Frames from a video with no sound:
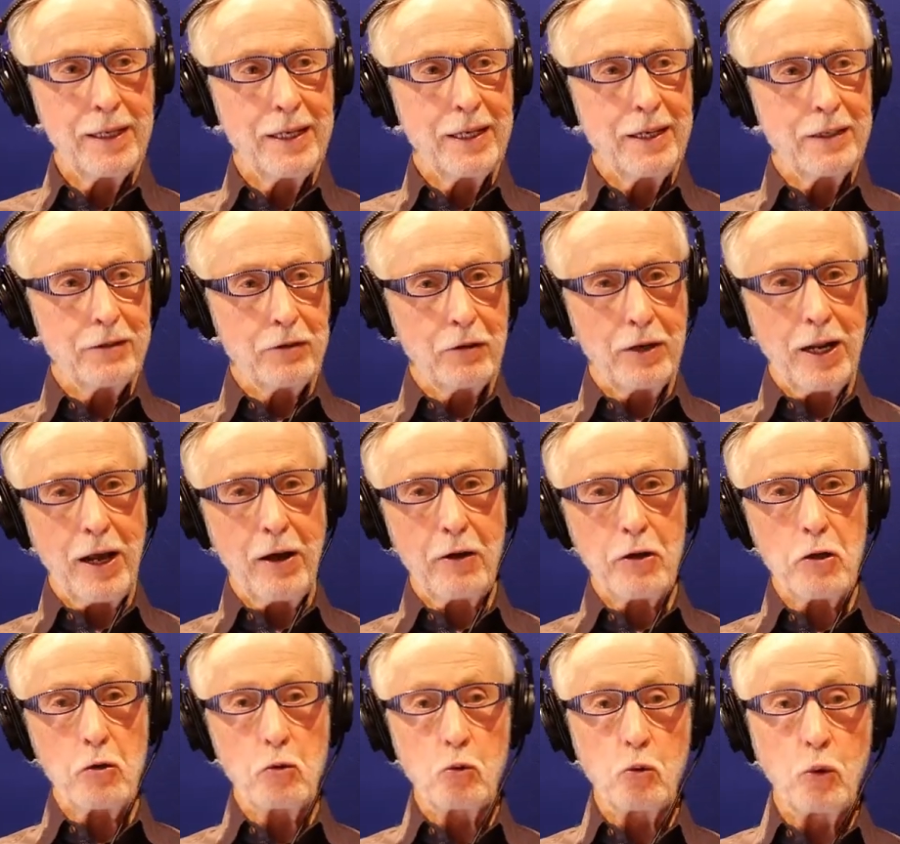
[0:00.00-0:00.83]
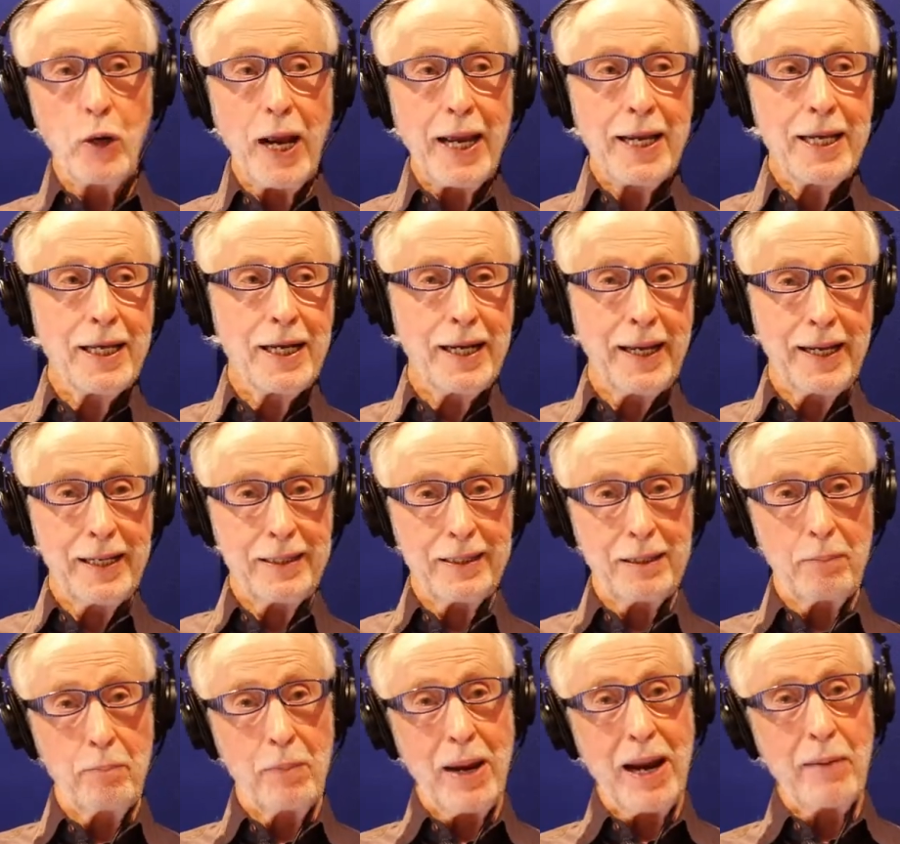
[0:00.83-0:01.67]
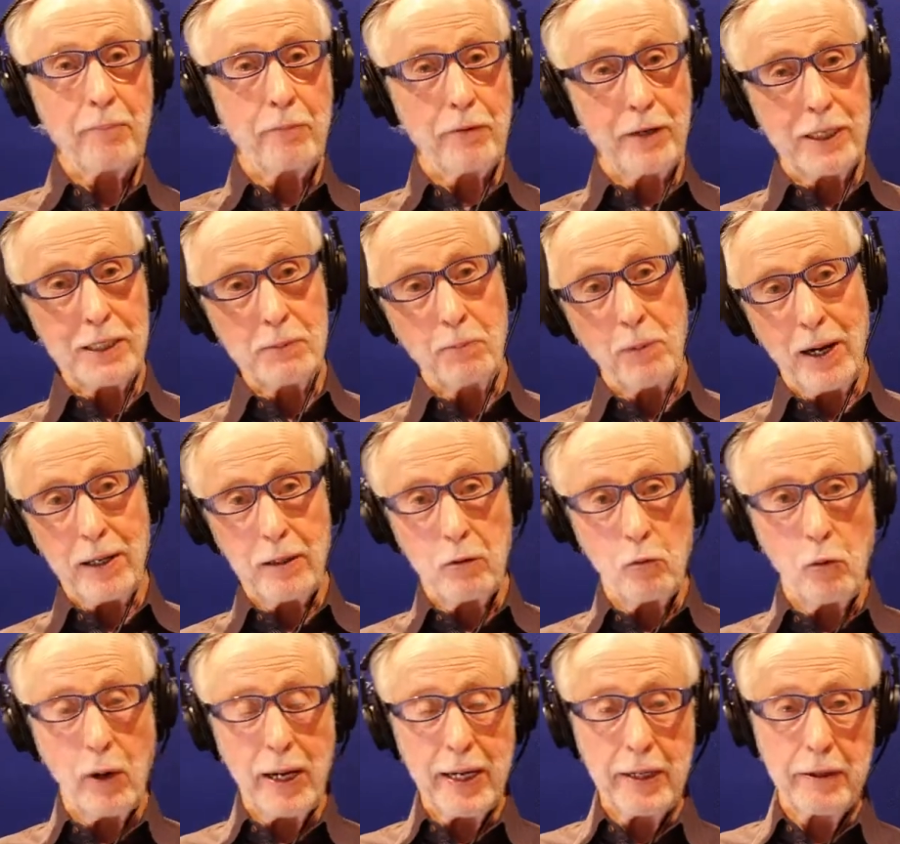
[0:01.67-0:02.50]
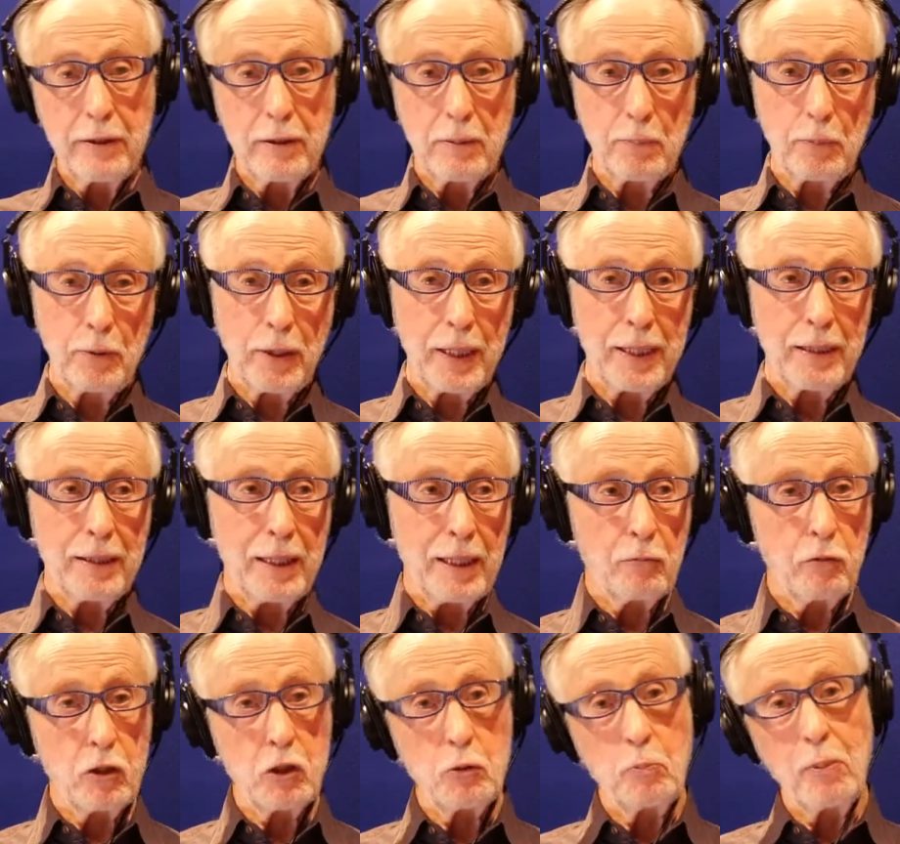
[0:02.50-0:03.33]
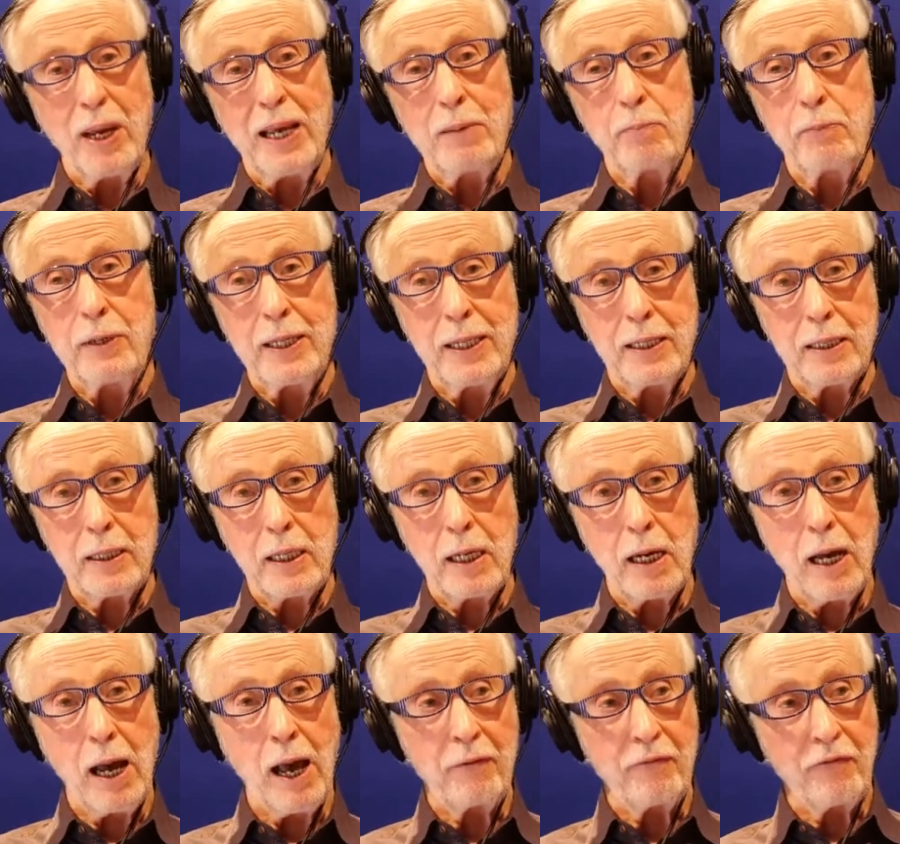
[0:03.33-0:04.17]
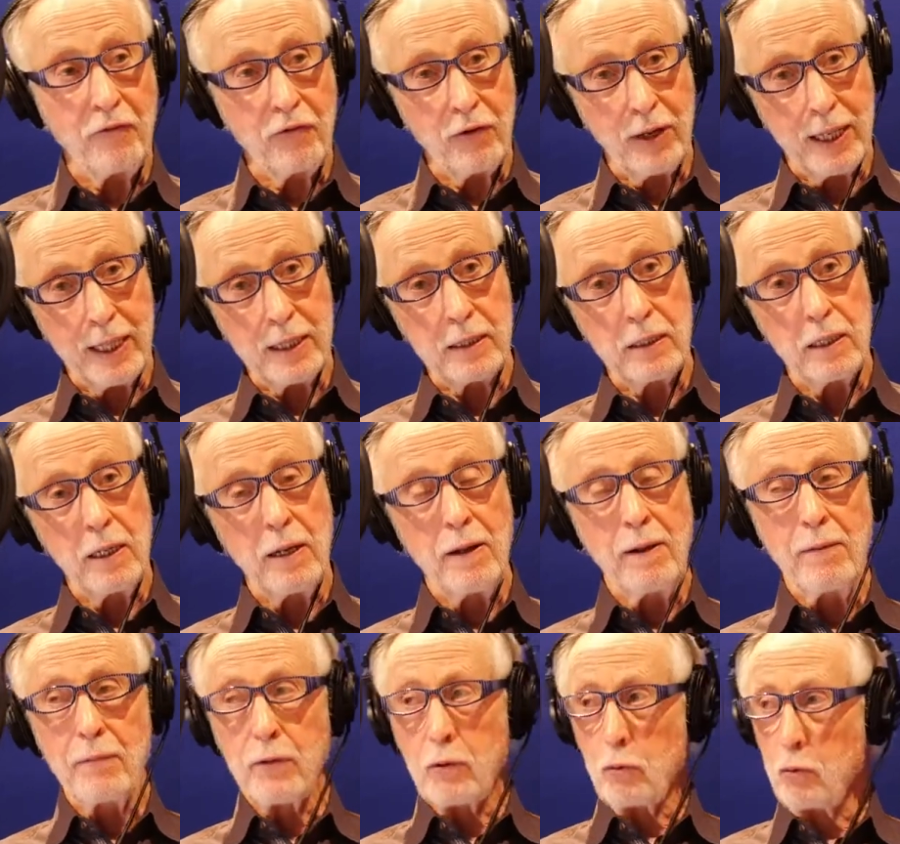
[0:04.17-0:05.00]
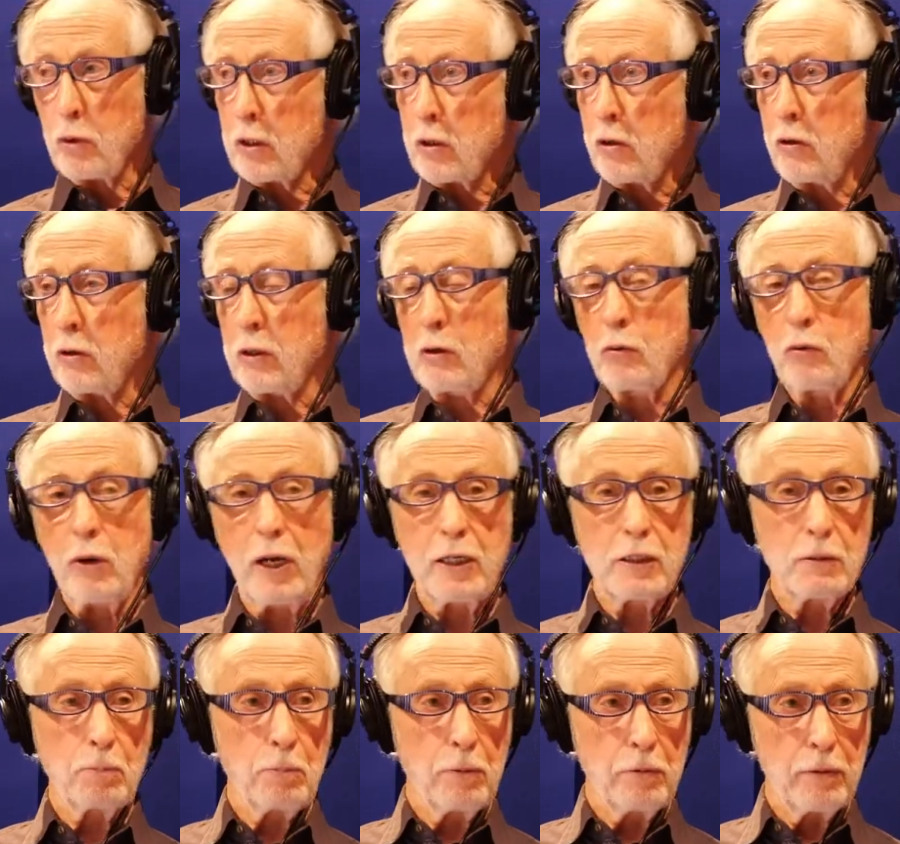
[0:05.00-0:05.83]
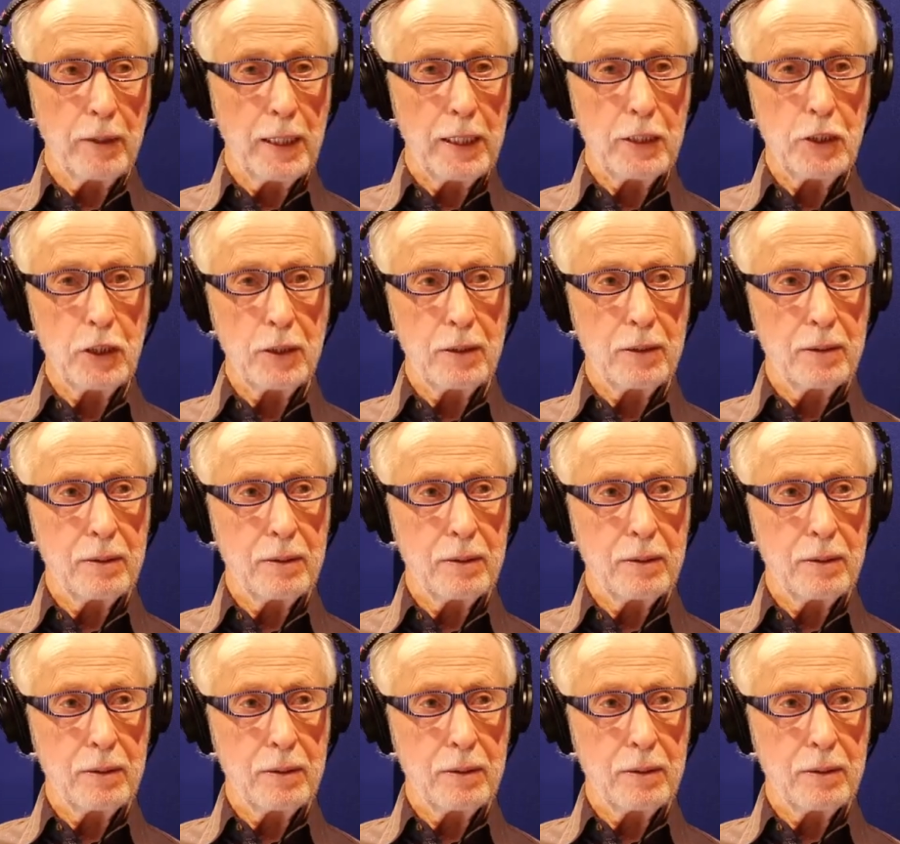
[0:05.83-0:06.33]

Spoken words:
So now you regulate the memories by the way you're breathing, which may be in conflict with good respiration.